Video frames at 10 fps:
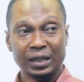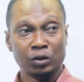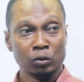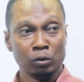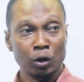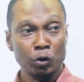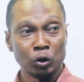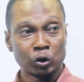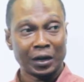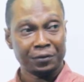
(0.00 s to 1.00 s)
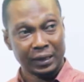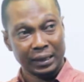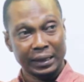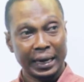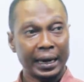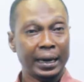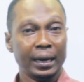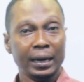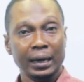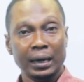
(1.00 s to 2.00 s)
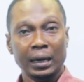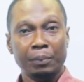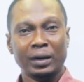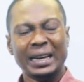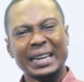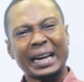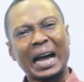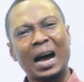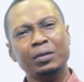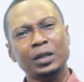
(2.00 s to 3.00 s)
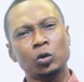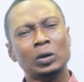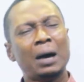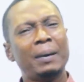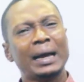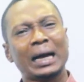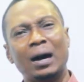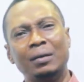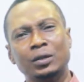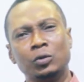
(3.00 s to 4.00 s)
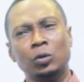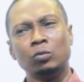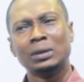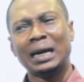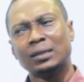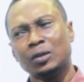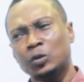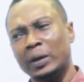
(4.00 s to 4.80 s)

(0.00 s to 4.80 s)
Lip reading: little or no traffic in the air. But then a car on the road, how about a car on the road? Would that also